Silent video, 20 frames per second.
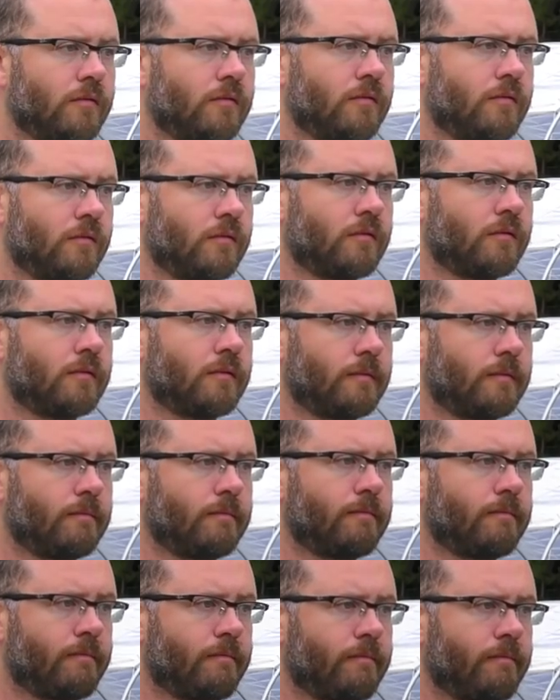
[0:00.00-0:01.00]

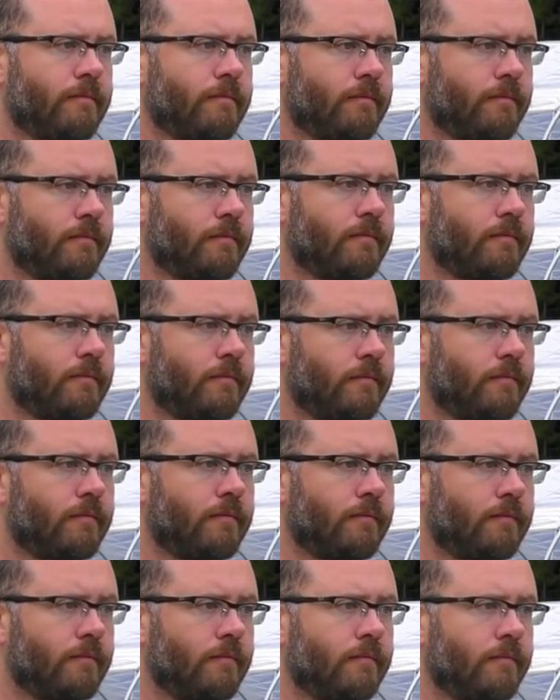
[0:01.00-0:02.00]

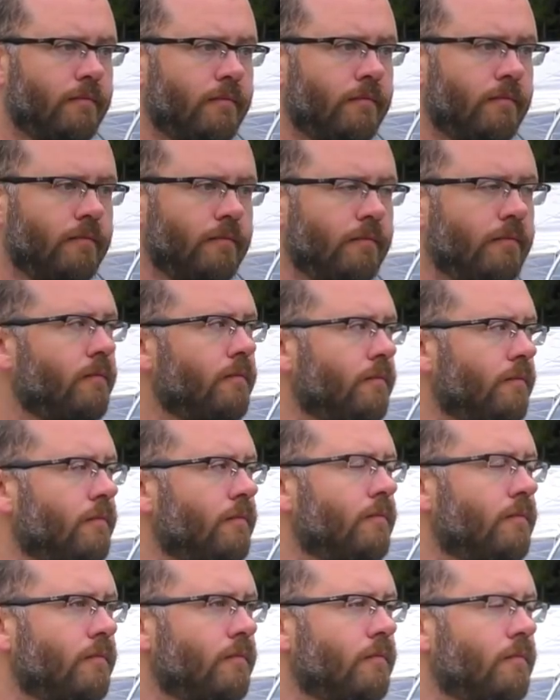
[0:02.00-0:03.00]
This person isn't speaking.